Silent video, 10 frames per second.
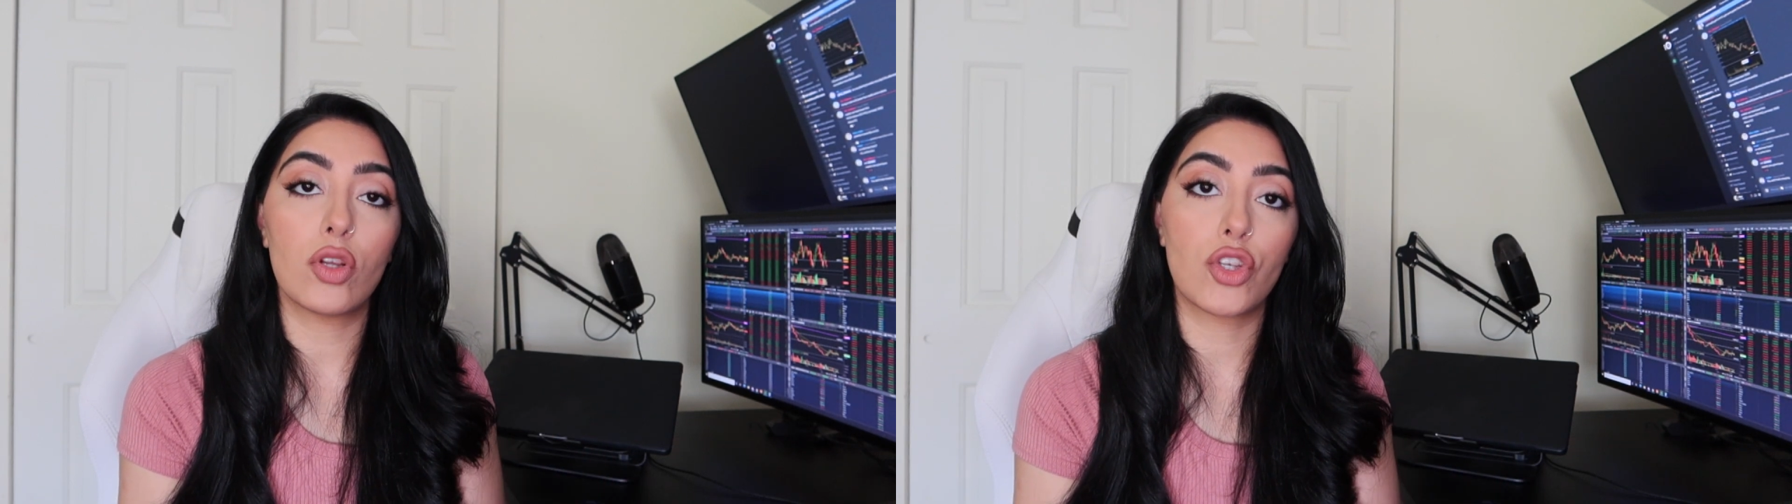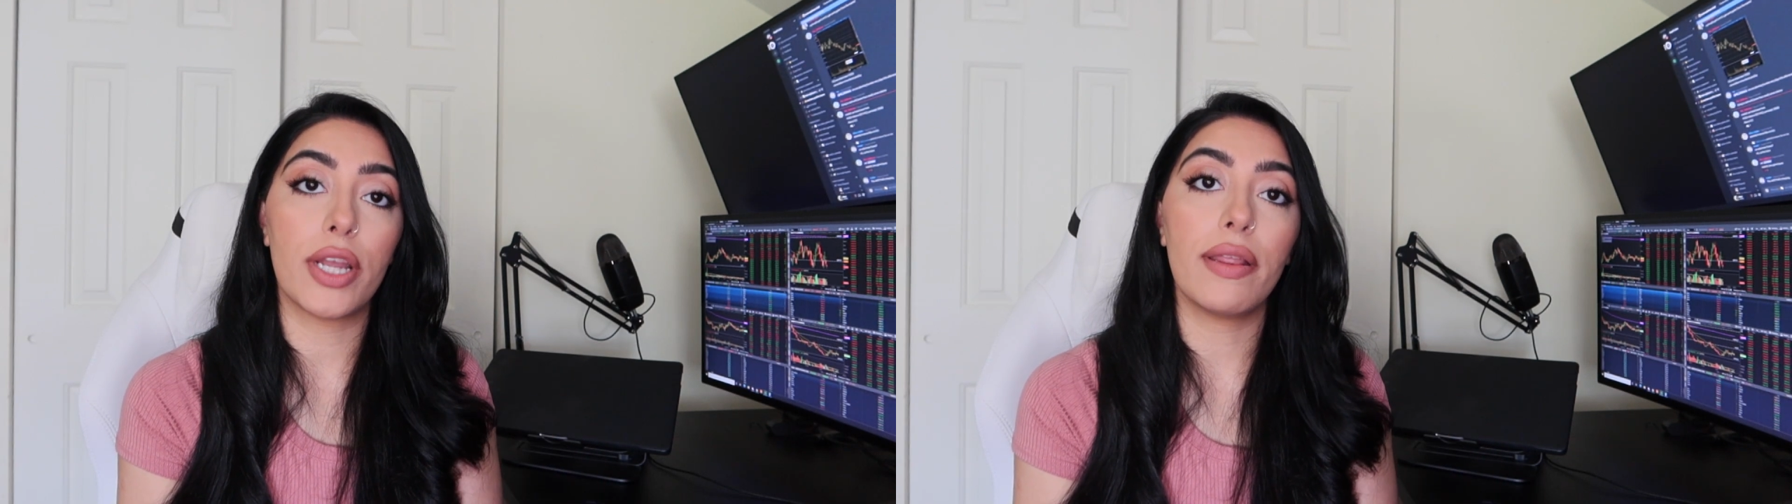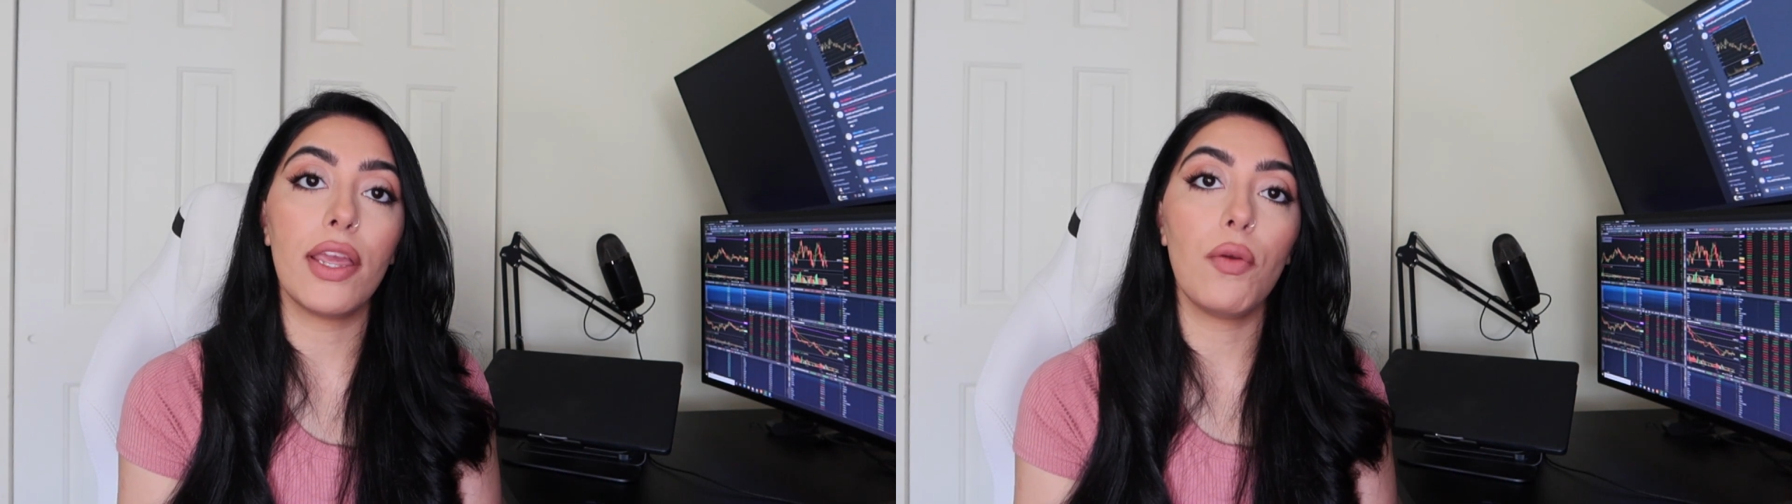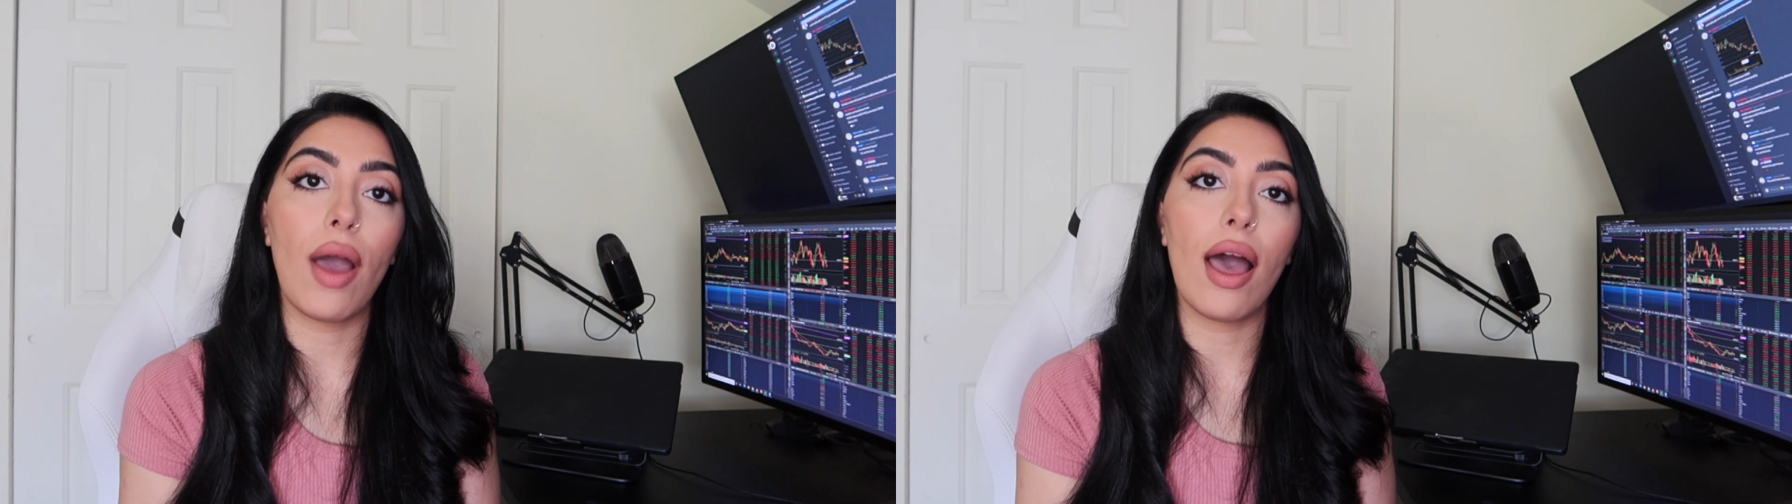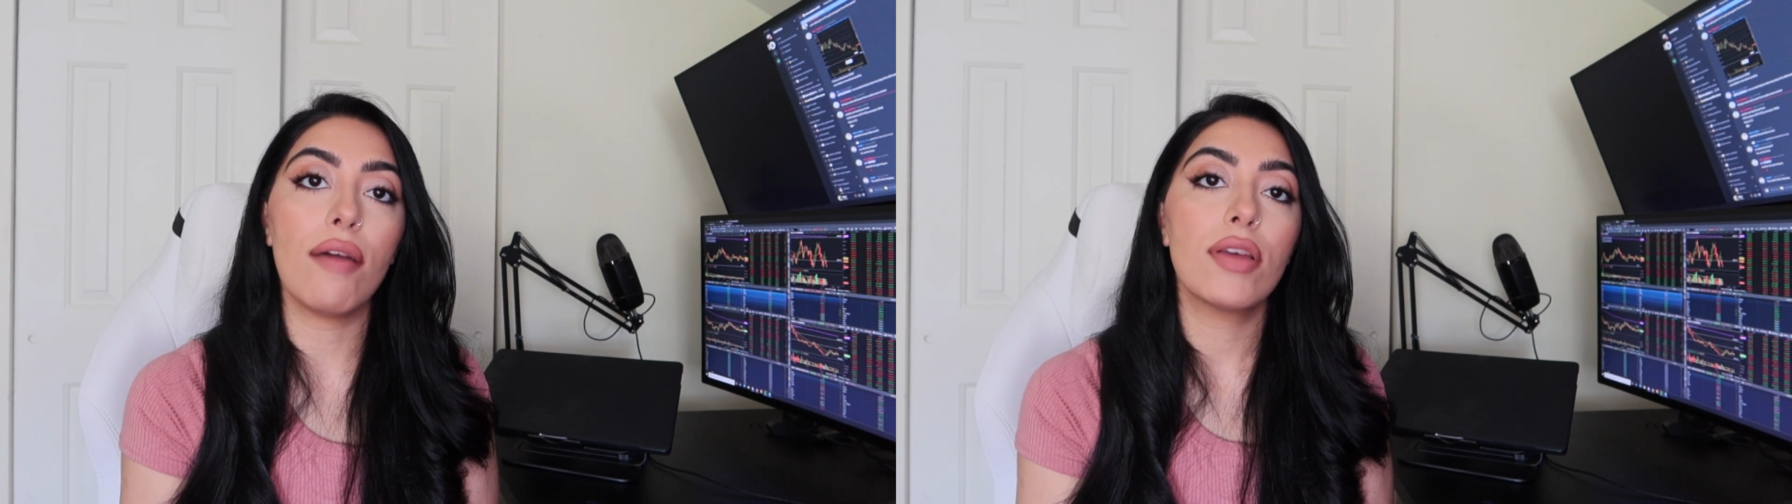trade that you
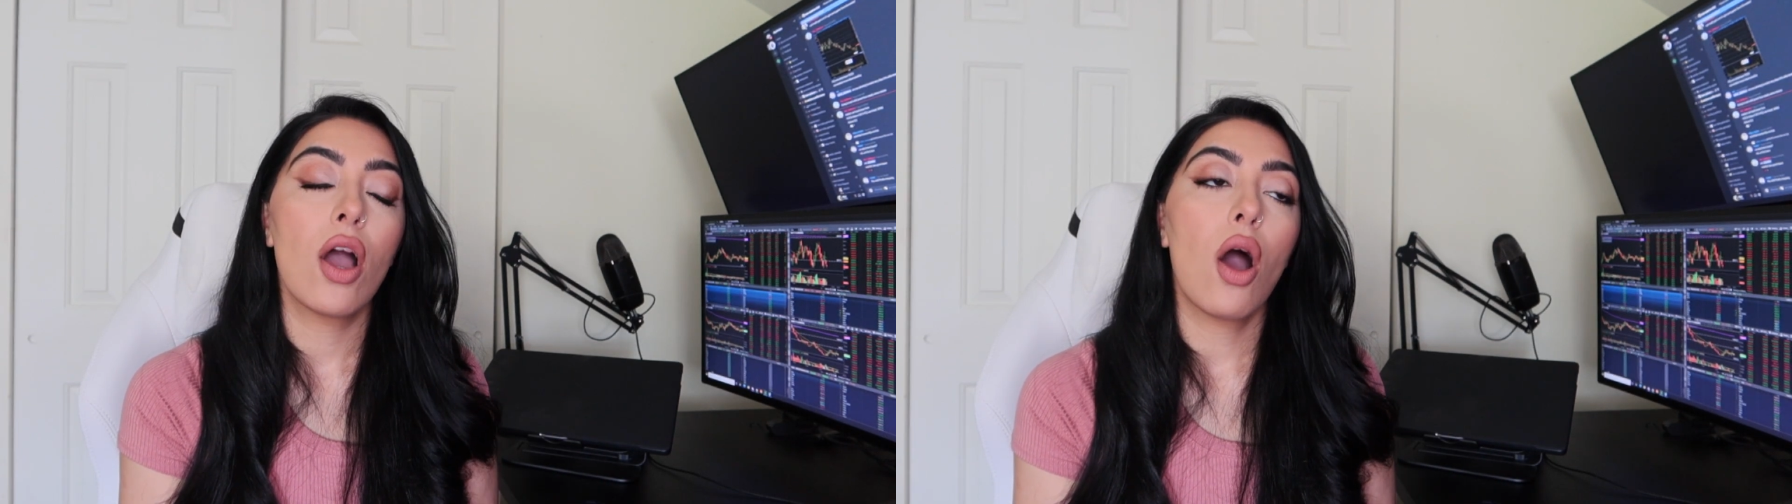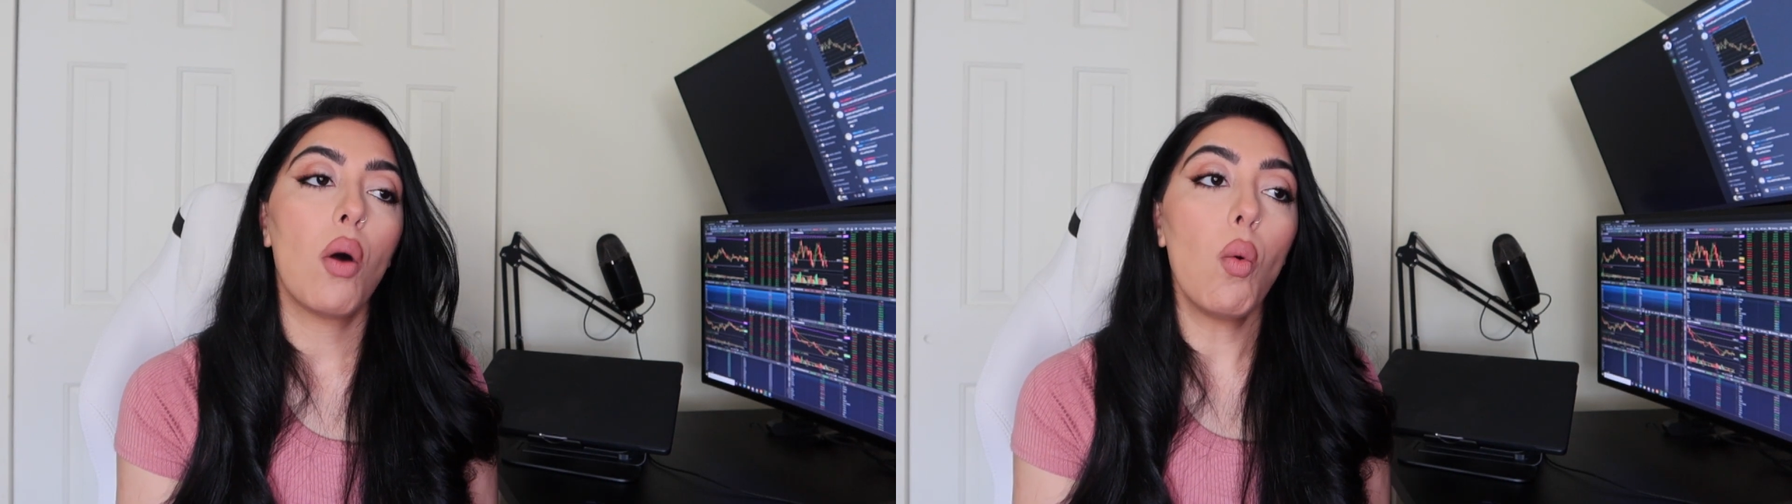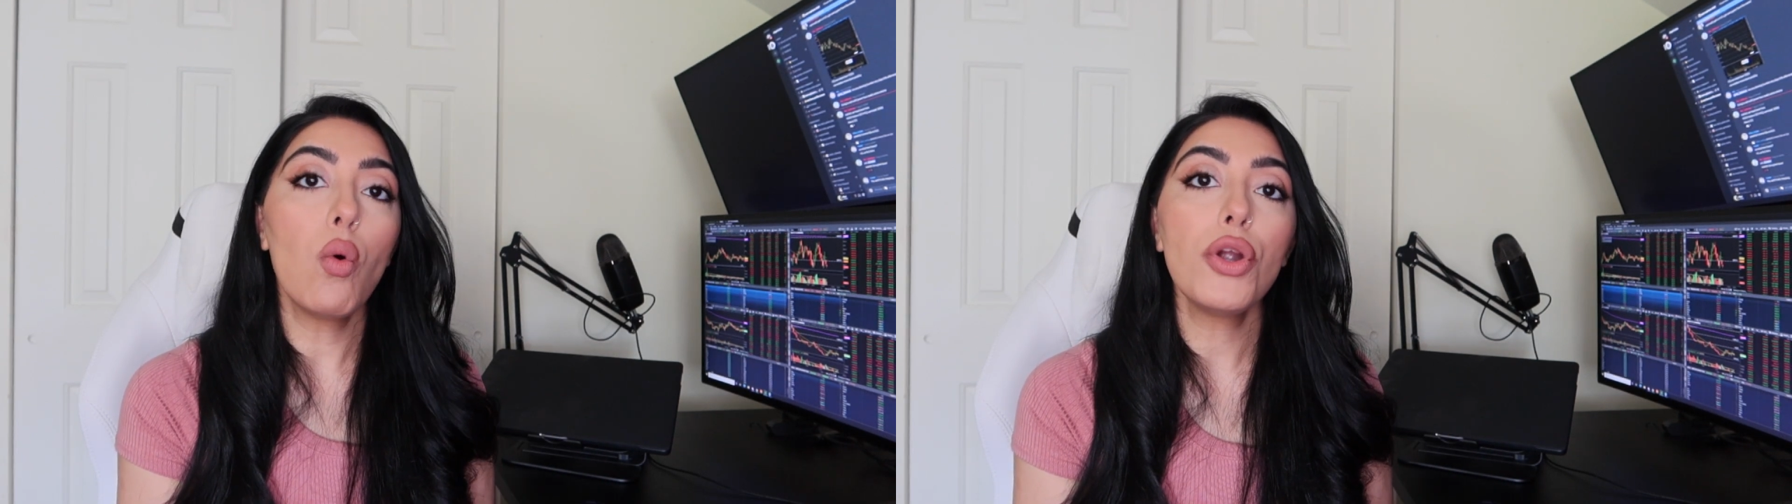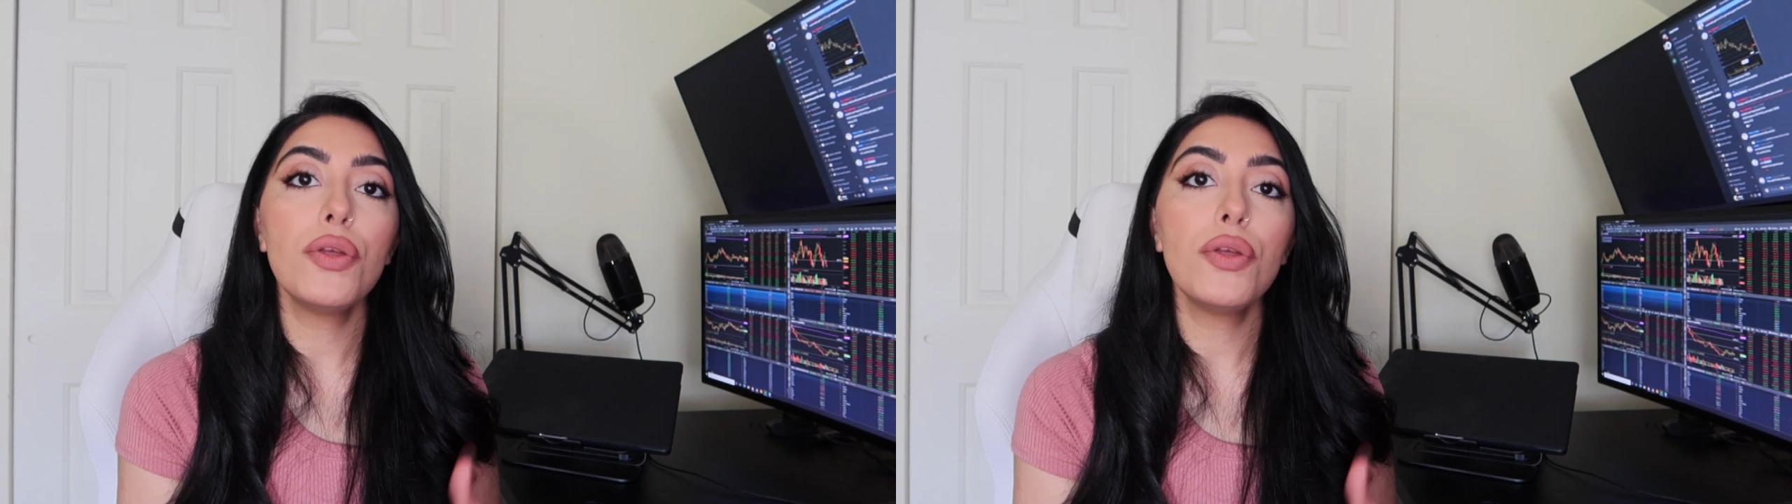have, or